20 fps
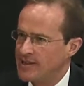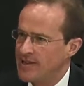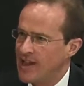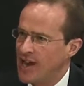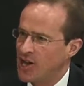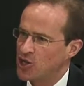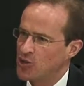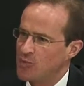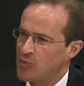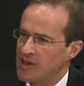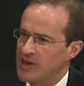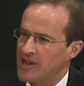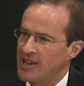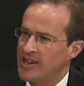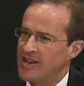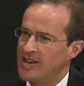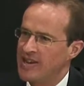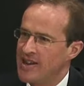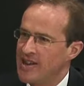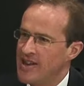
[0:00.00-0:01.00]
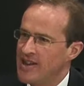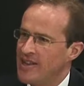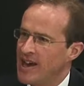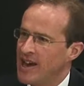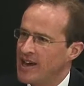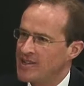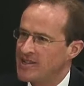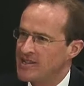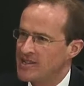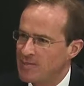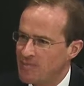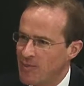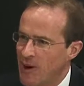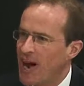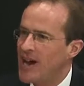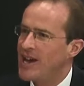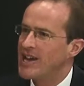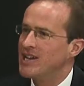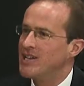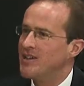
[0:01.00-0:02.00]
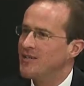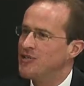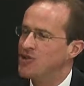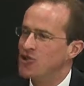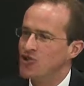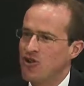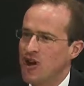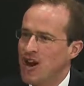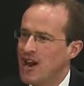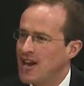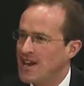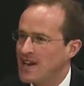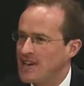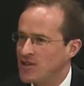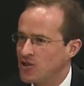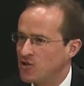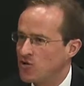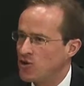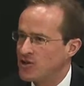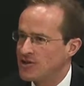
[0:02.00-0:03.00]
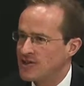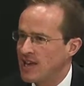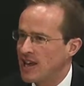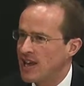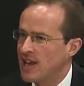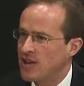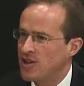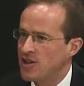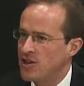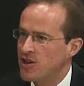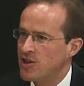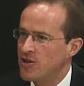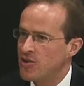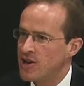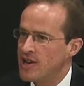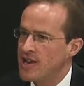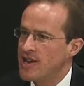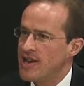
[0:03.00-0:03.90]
And that should be that spine of trade across the EU,